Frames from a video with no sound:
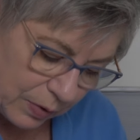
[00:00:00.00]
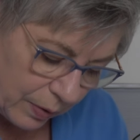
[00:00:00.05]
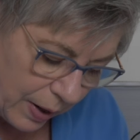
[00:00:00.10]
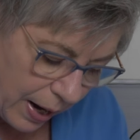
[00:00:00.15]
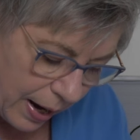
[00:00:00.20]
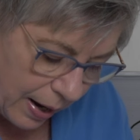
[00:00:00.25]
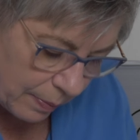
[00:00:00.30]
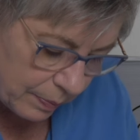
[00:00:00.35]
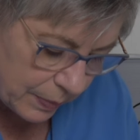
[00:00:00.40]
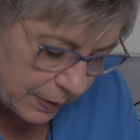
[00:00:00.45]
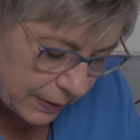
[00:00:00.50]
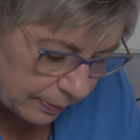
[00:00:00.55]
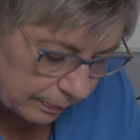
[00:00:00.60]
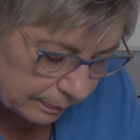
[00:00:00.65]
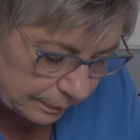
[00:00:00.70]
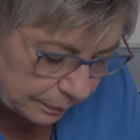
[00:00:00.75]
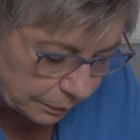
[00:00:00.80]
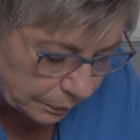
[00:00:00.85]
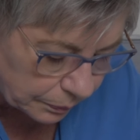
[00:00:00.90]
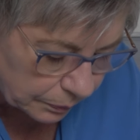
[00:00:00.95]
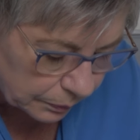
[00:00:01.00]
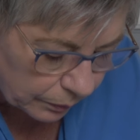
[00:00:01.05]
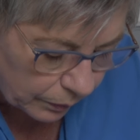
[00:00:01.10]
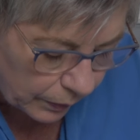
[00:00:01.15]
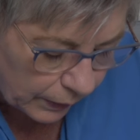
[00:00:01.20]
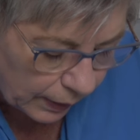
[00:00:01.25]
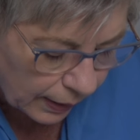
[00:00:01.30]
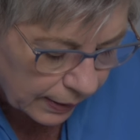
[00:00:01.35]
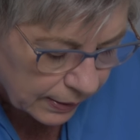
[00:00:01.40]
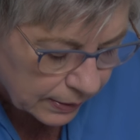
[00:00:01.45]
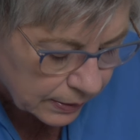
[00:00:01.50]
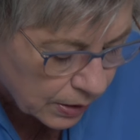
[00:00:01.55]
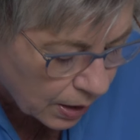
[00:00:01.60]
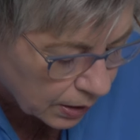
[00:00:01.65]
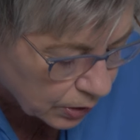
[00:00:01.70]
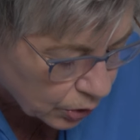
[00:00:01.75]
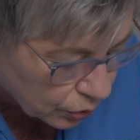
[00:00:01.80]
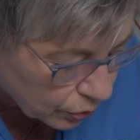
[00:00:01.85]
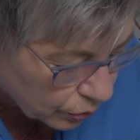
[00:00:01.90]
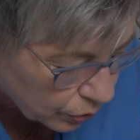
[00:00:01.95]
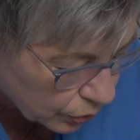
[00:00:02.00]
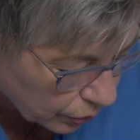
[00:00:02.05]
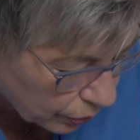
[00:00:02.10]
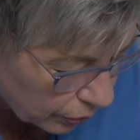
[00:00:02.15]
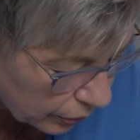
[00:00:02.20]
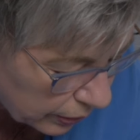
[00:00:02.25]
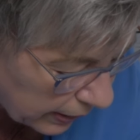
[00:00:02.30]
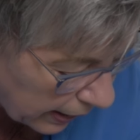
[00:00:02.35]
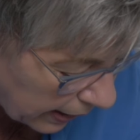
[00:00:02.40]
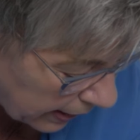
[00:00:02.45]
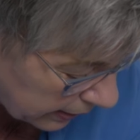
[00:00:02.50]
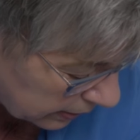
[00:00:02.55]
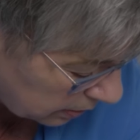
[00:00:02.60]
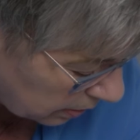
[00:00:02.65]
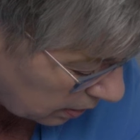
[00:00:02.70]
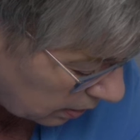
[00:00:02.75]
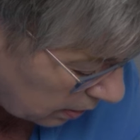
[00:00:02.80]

grams. It's not your turn yet.